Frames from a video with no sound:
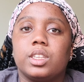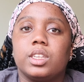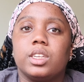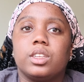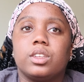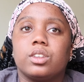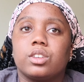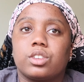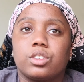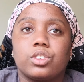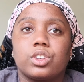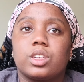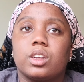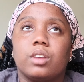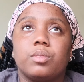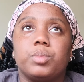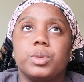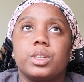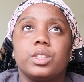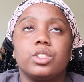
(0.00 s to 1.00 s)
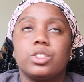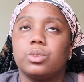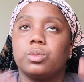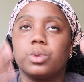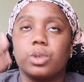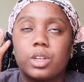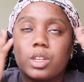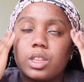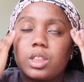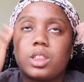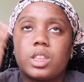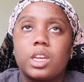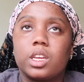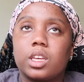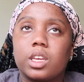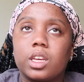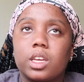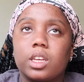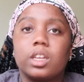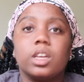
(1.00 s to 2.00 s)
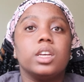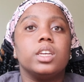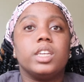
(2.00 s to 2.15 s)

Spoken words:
they took your stuff because you weren't thinking.